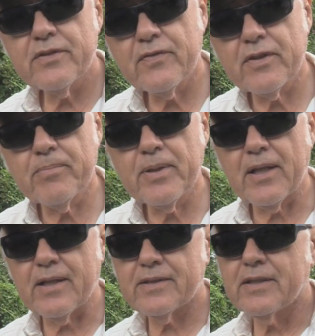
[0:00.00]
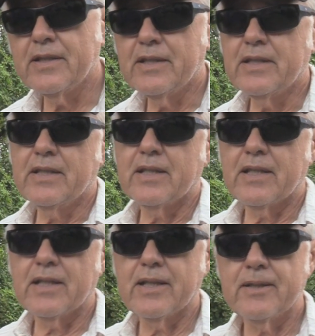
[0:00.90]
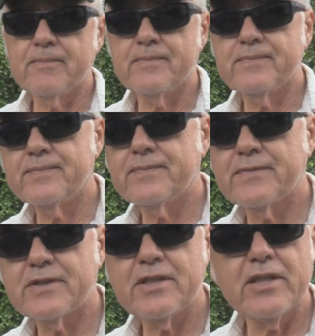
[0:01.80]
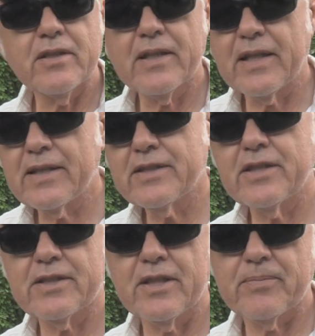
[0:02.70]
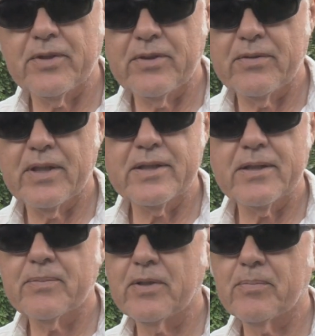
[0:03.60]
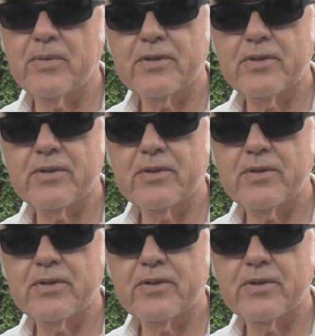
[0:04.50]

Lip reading: this for the pellets. You know, that's just up to you. That's up to the